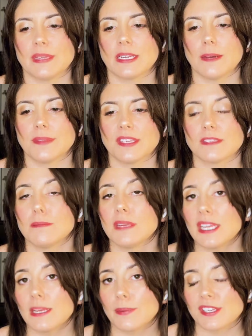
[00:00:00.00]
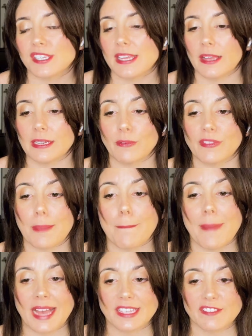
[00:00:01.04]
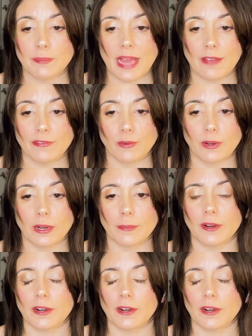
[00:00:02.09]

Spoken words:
become this media personality with a massive platform.